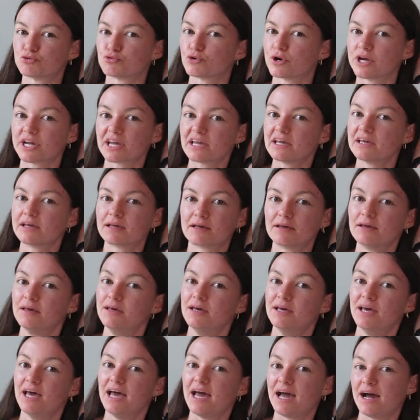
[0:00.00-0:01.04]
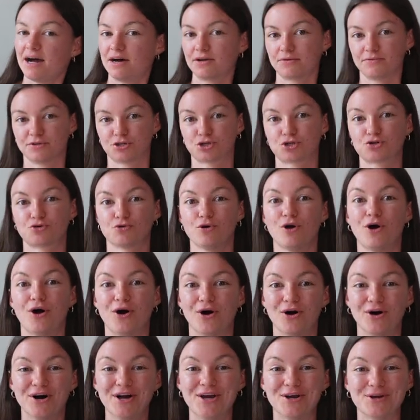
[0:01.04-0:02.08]
drinking out of a
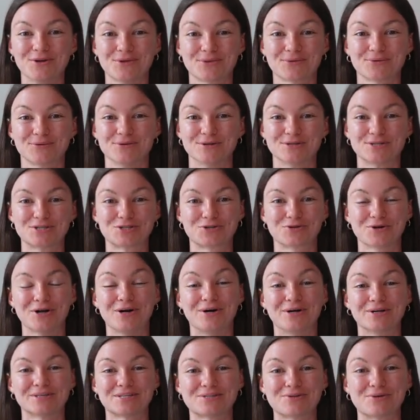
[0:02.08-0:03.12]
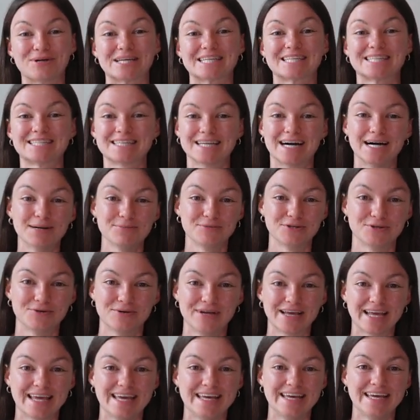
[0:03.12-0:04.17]
straw or through a straw. So I stopped
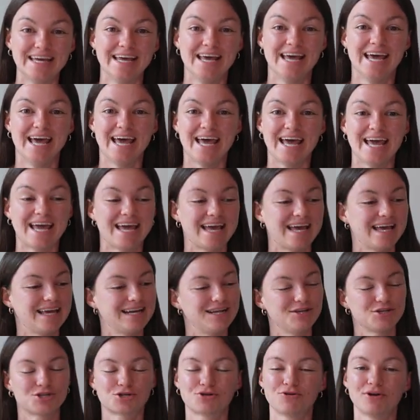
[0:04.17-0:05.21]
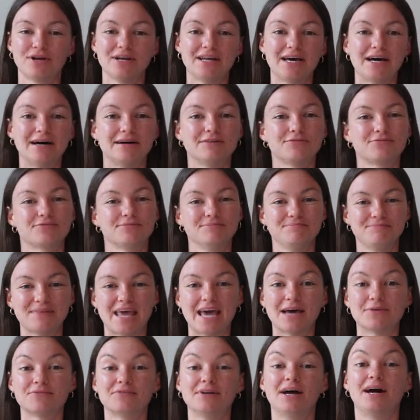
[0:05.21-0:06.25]
doing it. And sure enough,
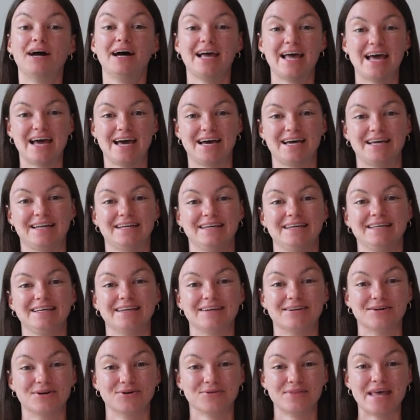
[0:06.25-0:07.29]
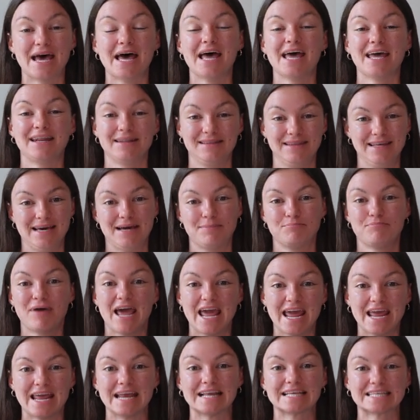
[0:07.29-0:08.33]
have not had, you know, that
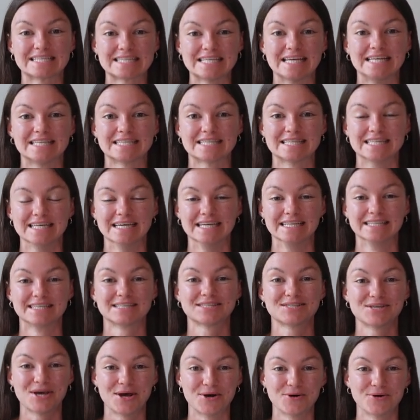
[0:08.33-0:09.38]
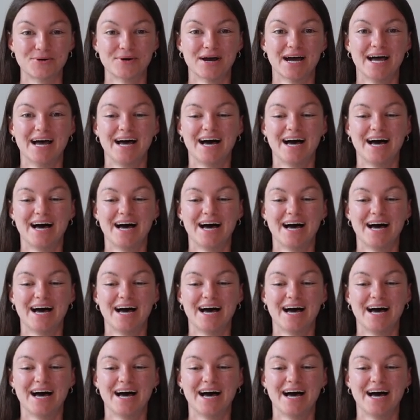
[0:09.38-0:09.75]
pain since then. So,